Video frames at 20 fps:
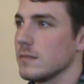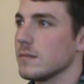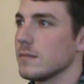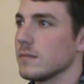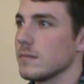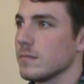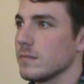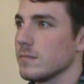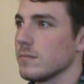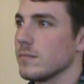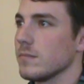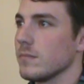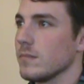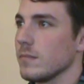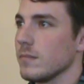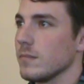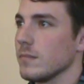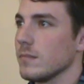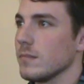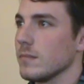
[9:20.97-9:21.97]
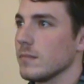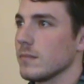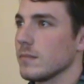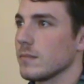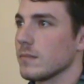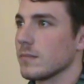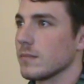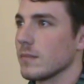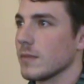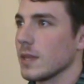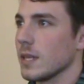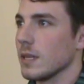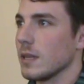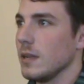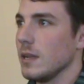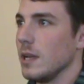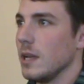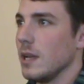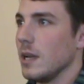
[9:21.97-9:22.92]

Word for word: Okay. And how long was that schooling?